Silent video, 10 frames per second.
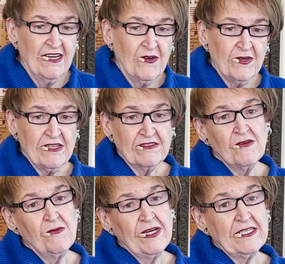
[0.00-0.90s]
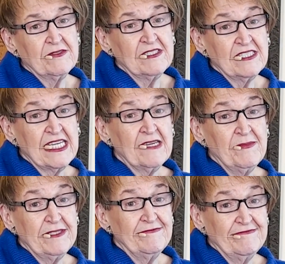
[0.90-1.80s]
We don't know what he was thinking,
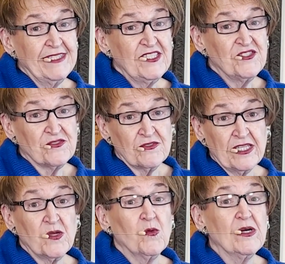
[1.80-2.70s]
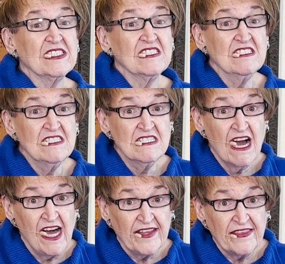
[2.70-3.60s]
but he certainly was
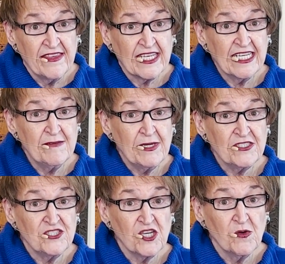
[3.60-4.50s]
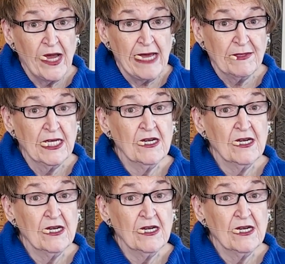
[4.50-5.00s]
not thinking about Joab.